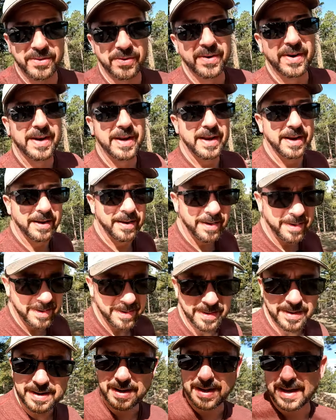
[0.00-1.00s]
three here,
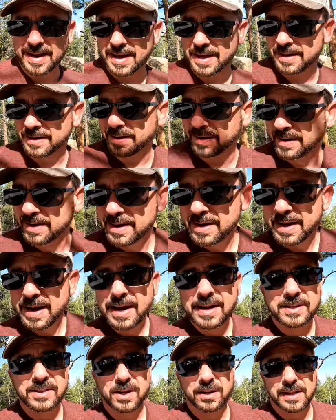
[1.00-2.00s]
and
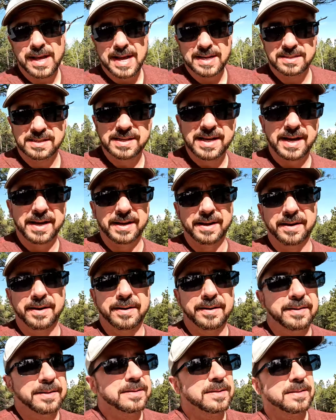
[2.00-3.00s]
it's our last day
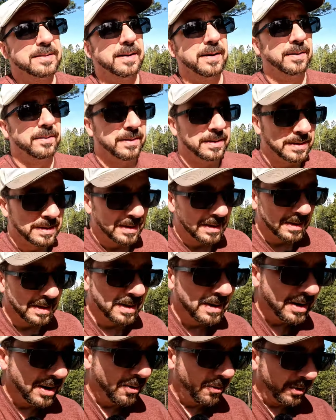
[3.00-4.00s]
here, so
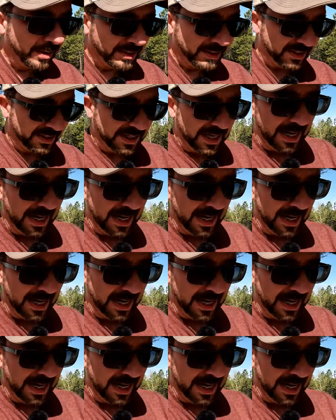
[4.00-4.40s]
we're just